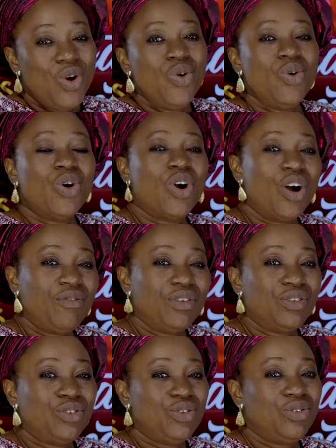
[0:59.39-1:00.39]
Who
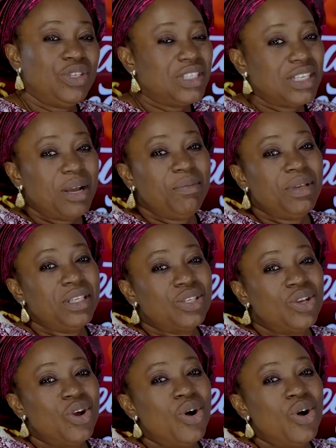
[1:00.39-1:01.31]
covers you determines